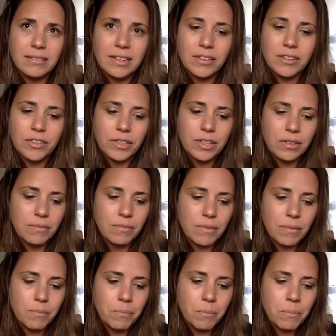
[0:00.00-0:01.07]
you know, the
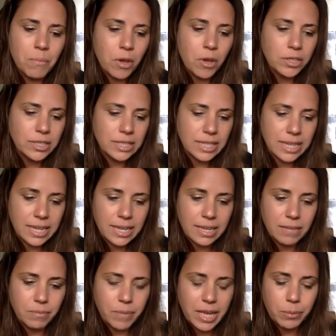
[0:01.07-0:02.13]

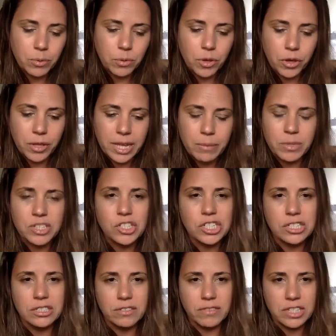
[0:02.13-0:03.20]
mostly people got
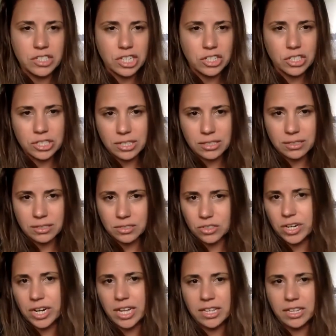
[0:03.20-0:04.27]
images of Indigenous
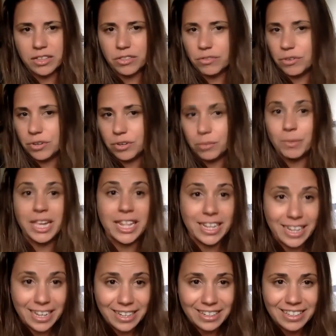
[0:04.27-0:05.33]
Australia through
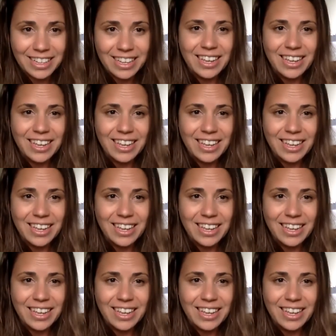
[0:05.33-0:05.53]
media,